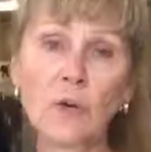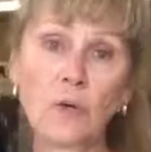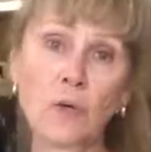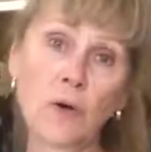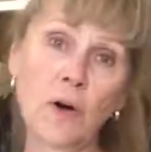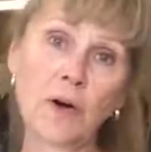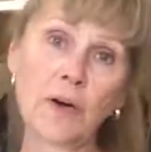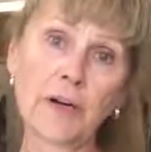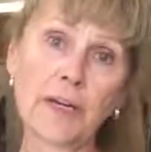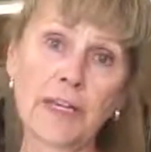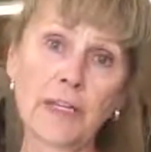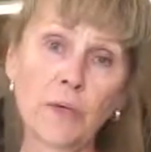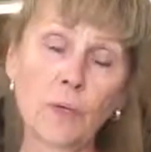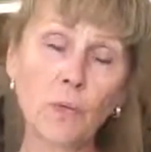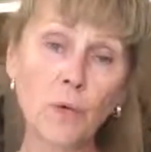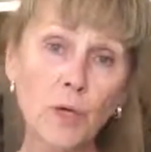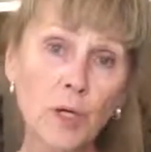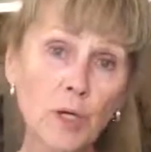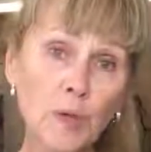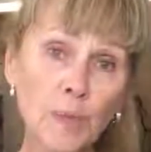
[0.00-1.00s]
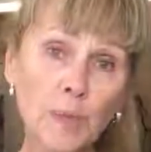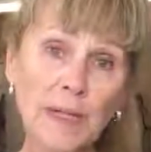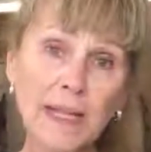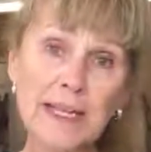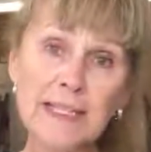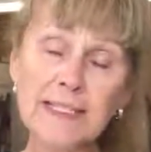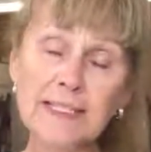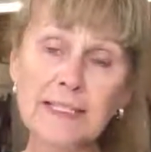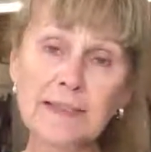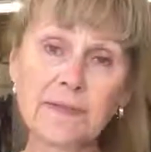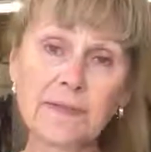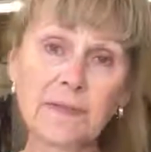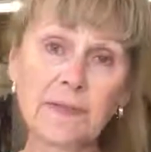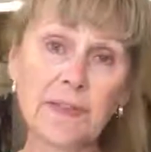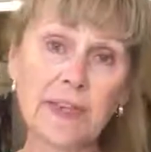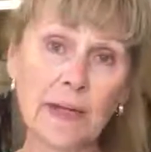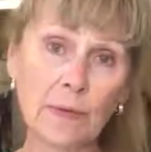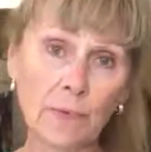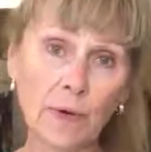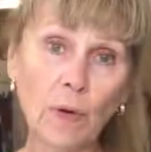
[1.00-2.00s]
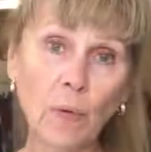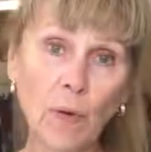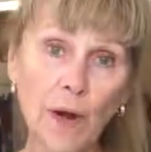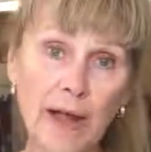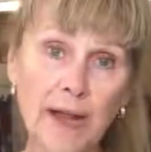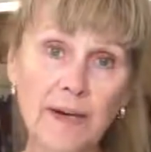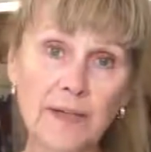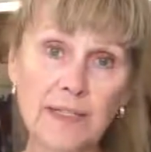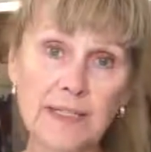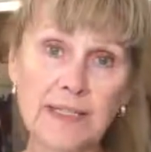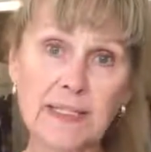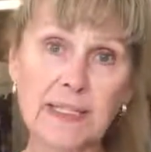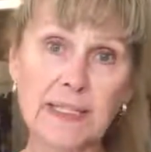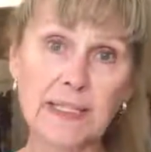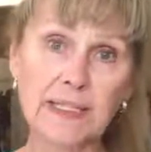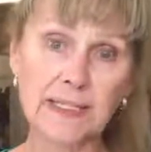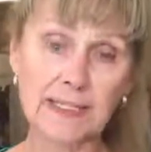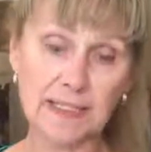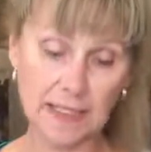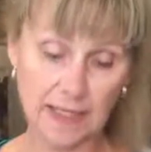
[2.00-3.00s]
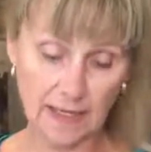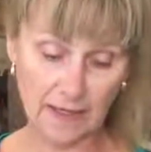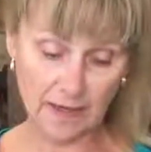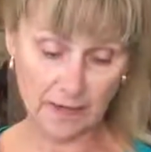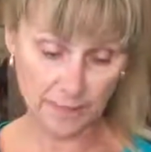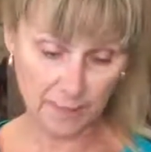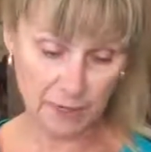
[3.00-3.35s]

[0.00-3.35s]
who are in a workplace that requires these uh,